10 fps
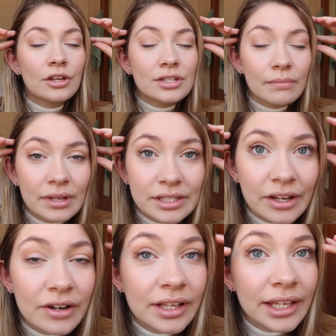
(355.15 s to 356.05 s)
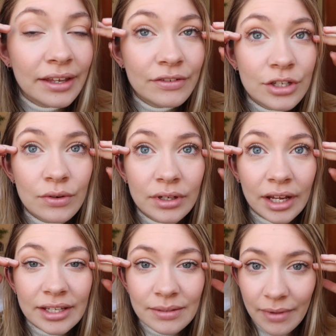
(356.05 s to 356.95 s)
So that mascara like gives you a
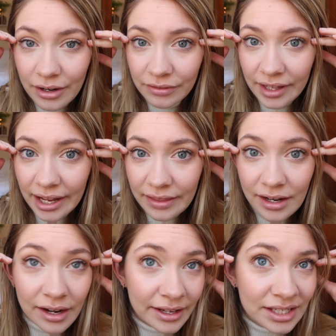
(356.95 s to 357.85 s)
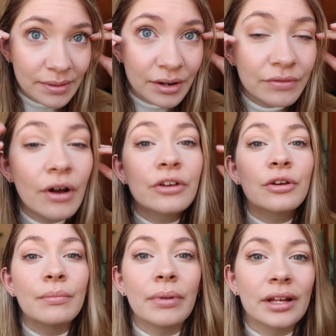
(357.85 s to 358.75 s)
nice amount of length and a nice amount of
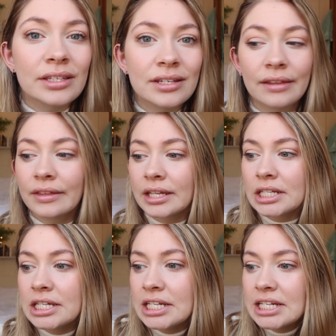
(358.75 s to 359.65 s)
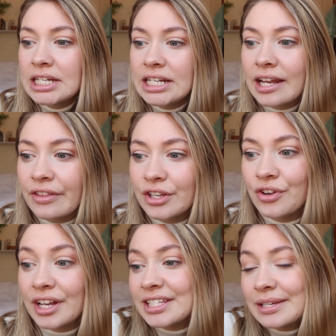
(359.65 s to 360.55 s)
volume, but it's nothing
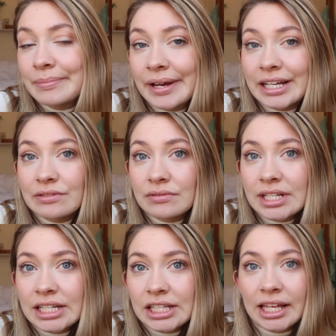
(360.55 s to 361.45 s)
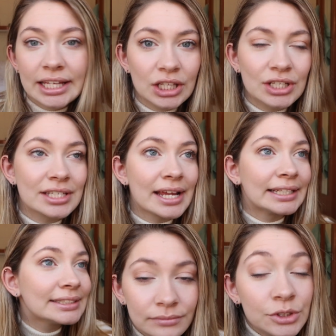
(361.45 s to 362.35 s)
crazy, but it like looks
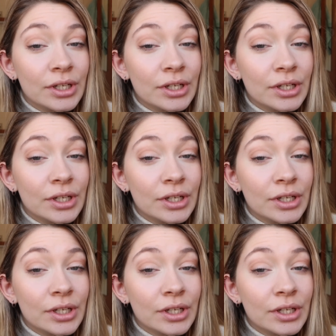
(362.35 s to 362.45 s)
nice.